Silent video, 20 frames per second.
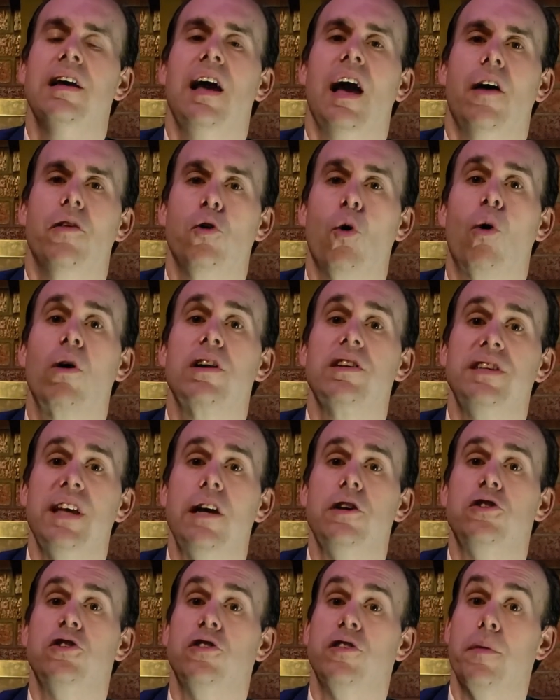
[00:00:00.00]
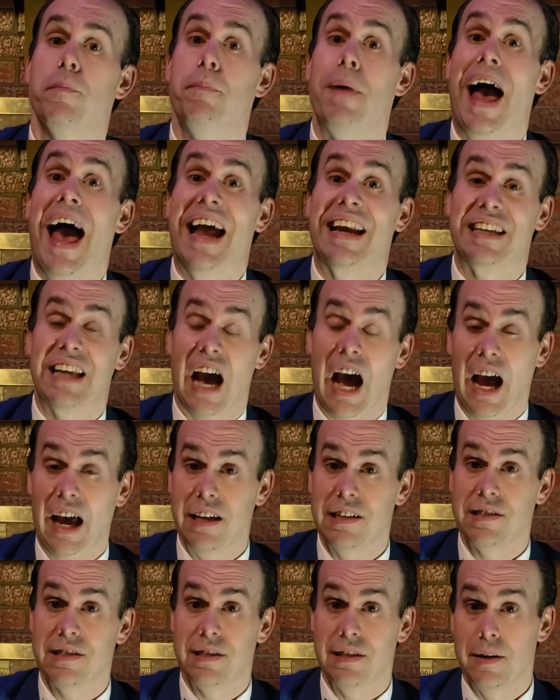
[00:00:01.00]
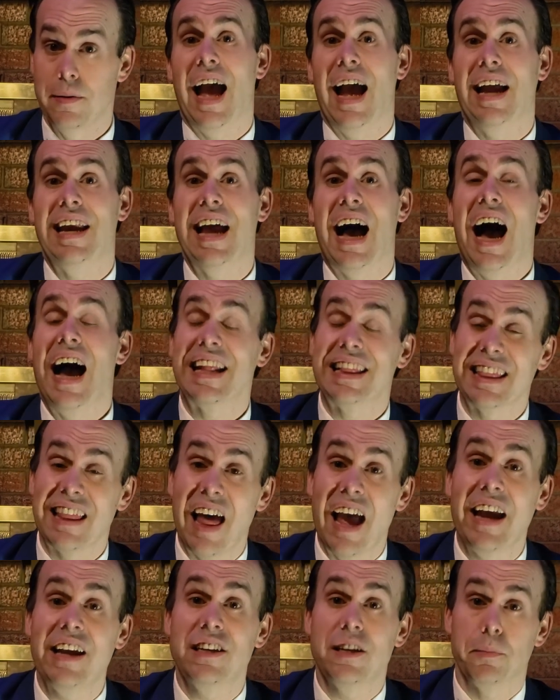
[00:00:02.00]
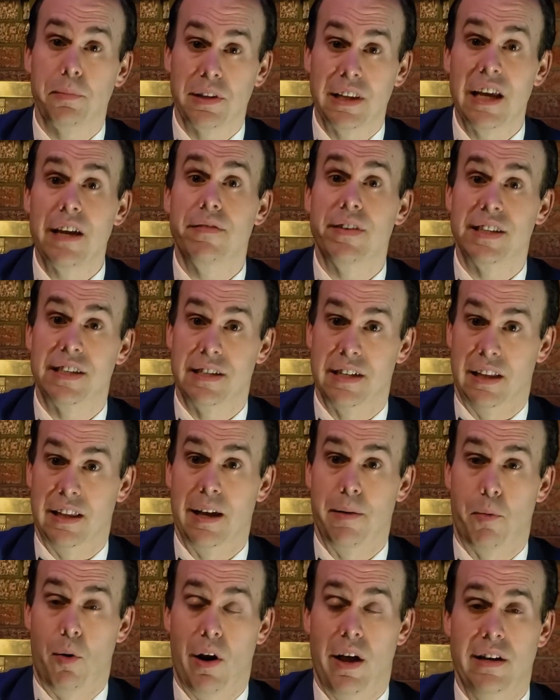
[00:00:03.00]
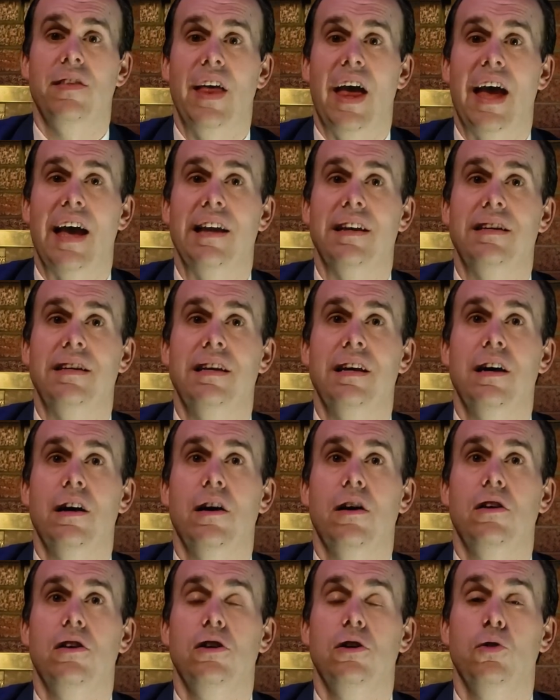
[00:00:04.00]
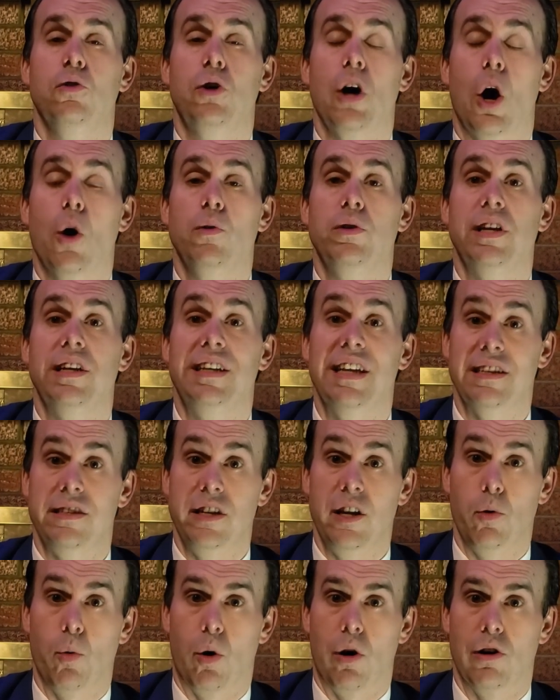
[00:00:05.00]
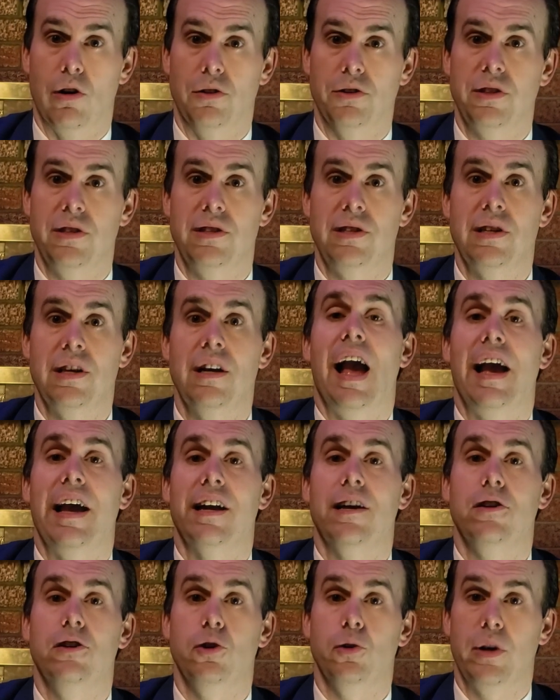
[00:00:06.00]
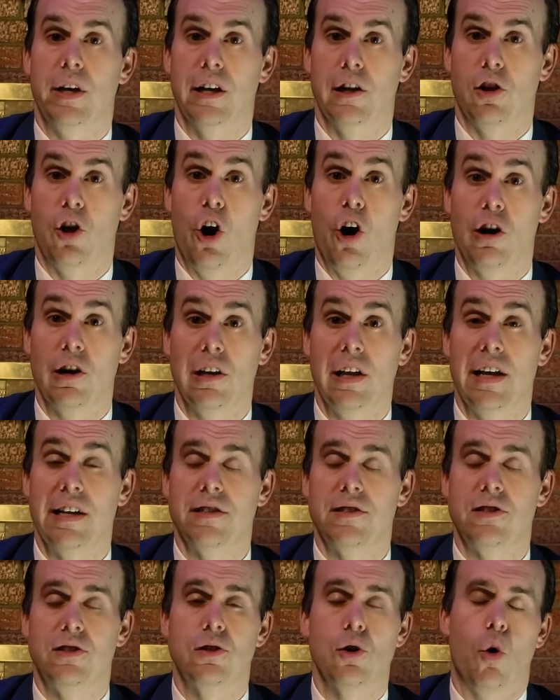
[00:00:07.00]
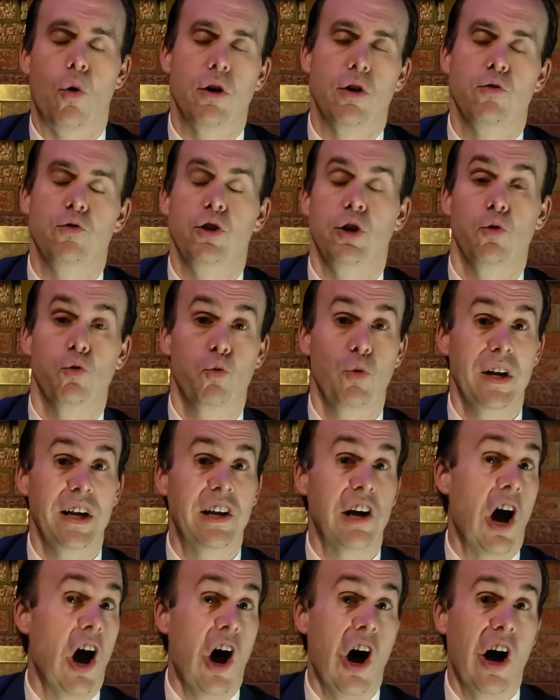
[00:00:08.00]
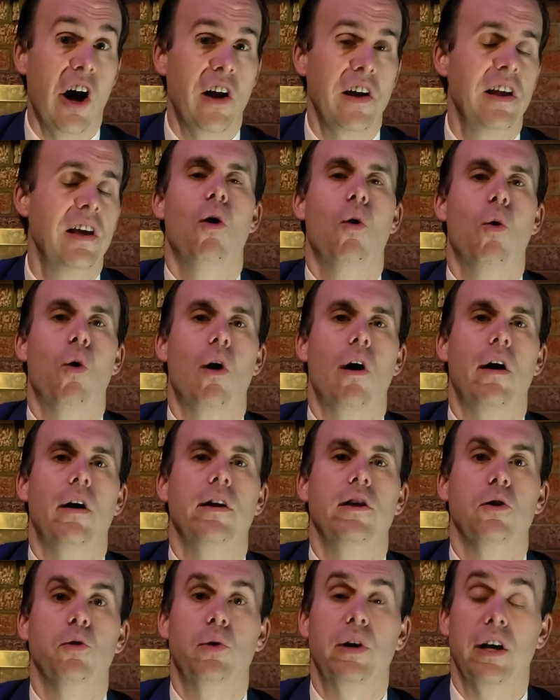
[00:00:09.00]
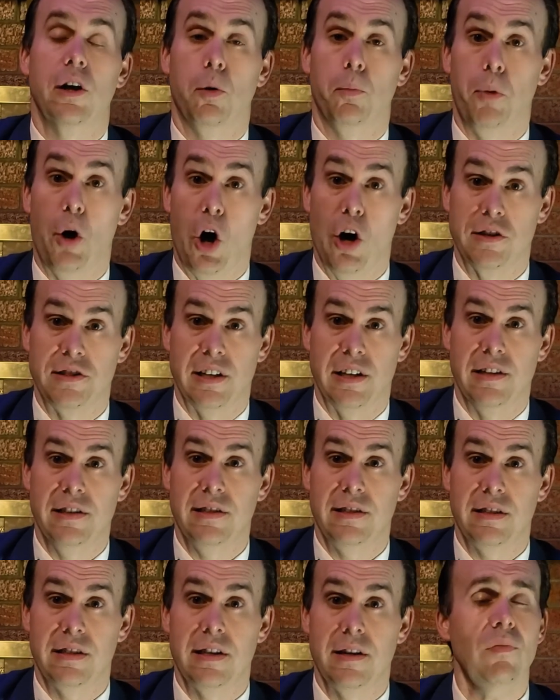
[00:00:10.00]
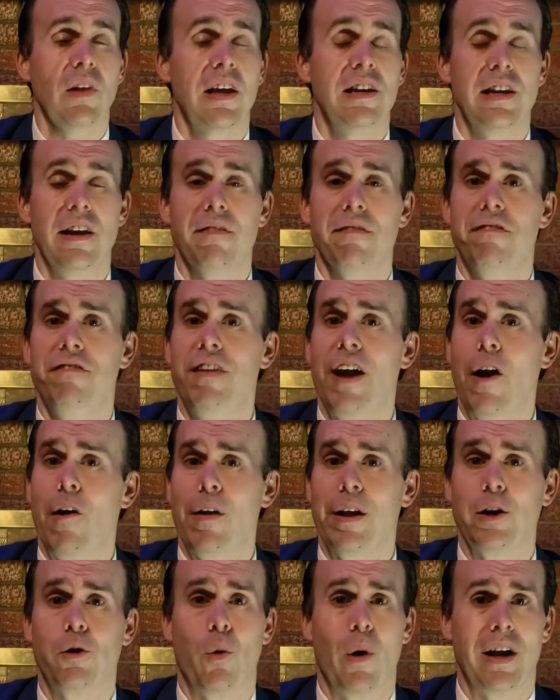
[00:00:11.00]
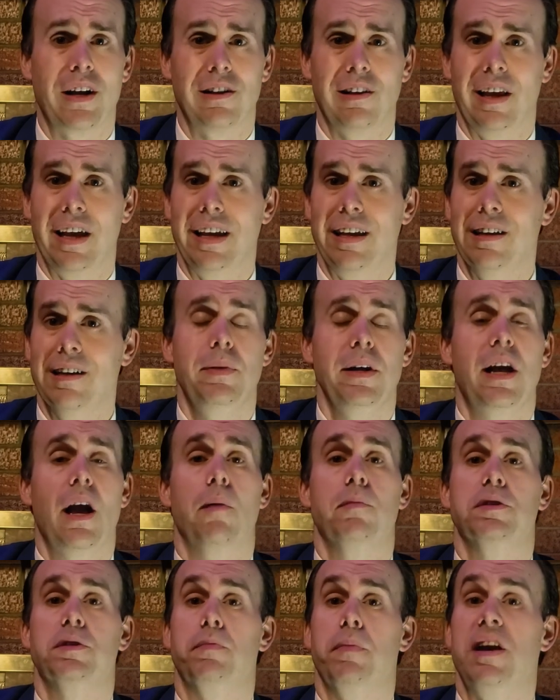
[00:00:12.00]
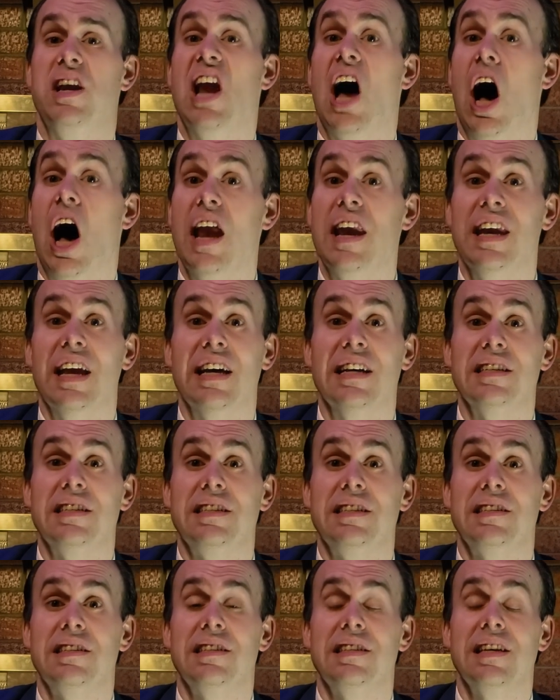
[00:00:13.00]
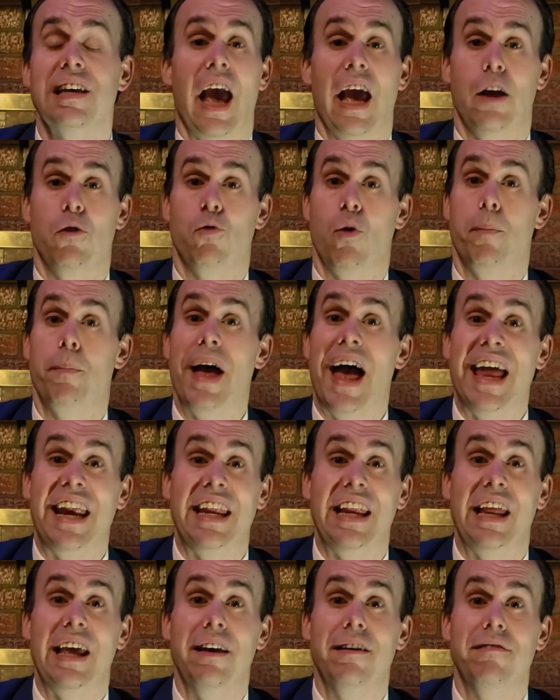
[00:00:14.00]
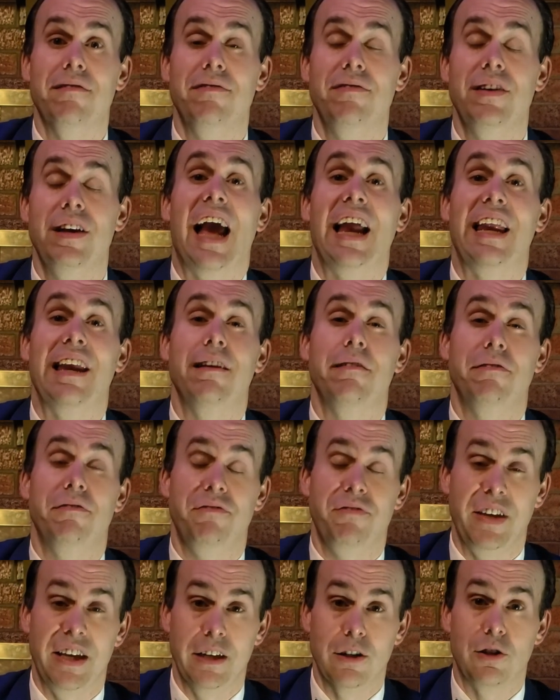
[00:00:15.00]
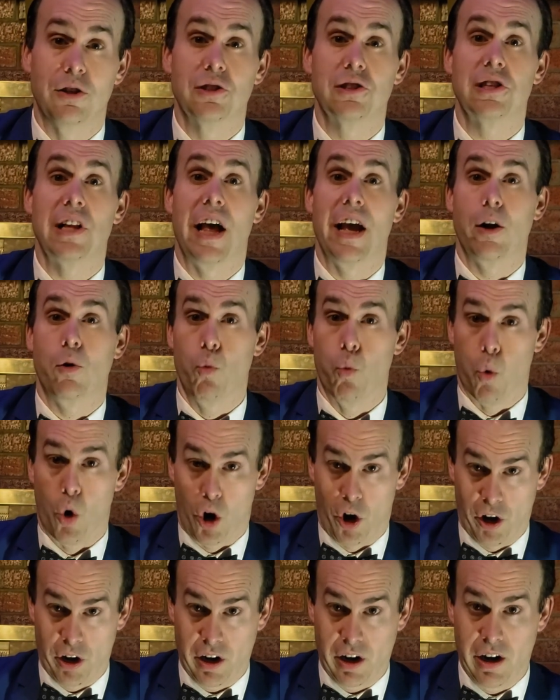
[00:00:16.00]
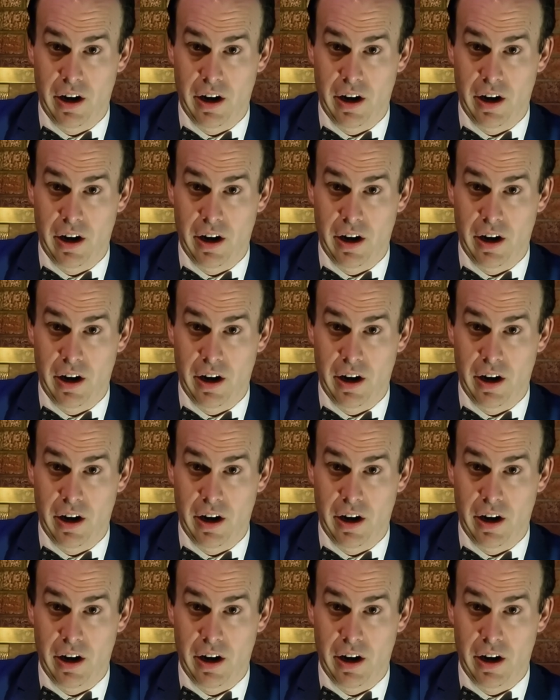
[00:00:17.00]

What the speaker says: And the organization are the bad guys, and I'd like to believe it's deliberate, that you go to Disney Worlds and you kill Heartless, or you do recon, or you kill bosses, and it very quickly becomes monotonous and repetitive, and it feels like work.